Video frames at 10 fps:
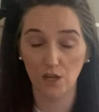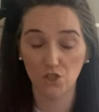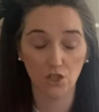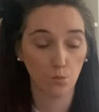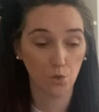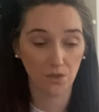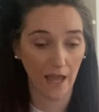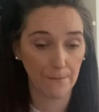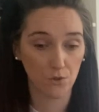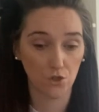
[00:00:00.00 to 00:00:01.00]
just wasn't
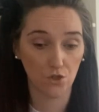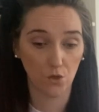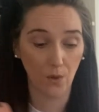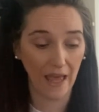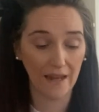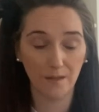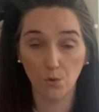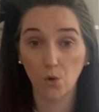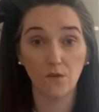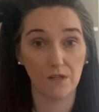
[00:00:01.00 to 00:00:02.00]
able to do any
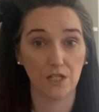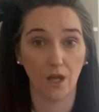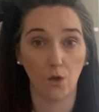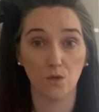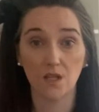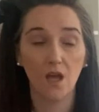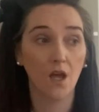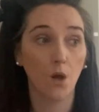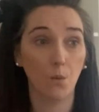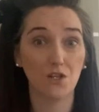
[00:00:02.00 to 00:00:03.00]
more videos,
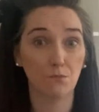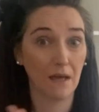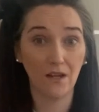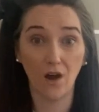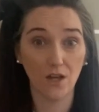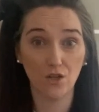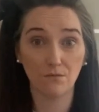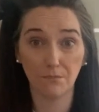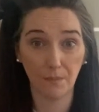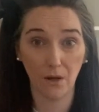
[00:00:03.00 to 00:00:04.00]
which meant I
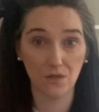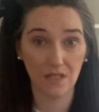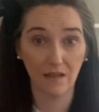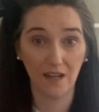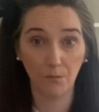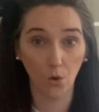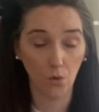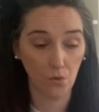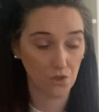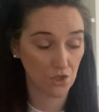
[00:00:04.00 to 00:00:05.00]
couldn't be posting any more
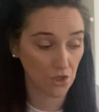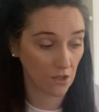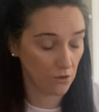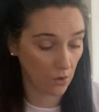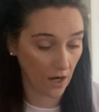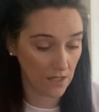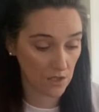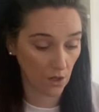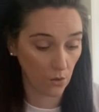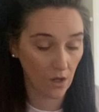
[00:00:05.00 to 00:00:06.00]
hauls to show you guys.
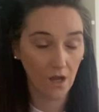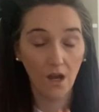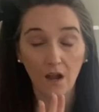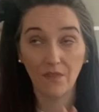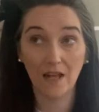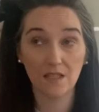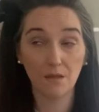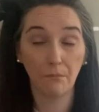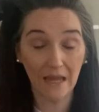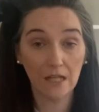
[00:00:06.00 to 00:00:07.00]
So that's the
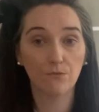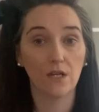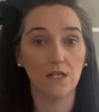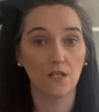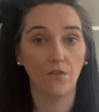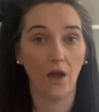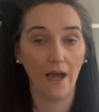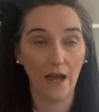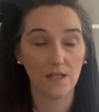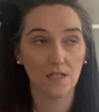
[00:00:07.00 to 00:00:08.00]
main reason that I
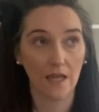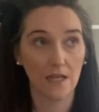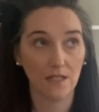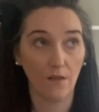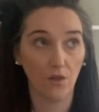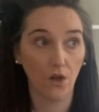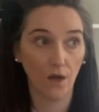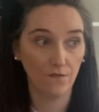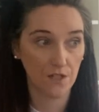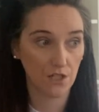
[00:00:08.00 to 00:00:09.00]
had to take down the
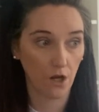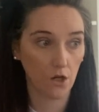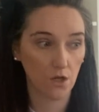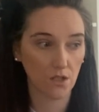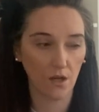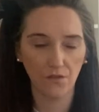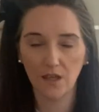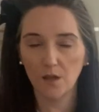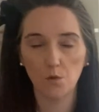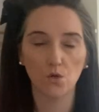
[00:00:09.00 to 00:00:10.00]
live video, because I
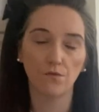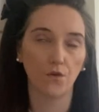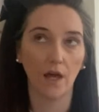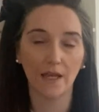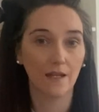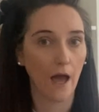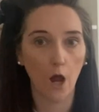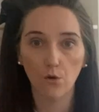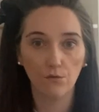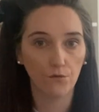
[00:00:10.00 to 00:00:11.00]
think it was on for like an
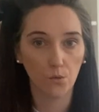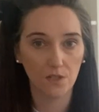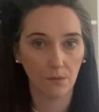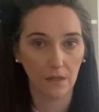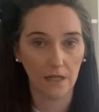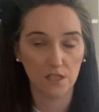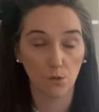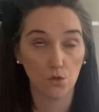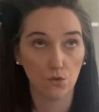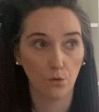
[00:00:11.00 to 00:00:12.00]
hour and 40 minutes, so
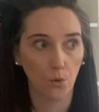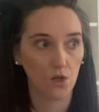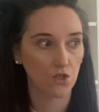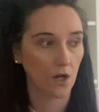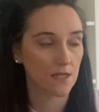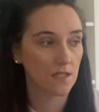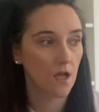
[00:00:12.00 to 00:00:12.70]
I do apologise.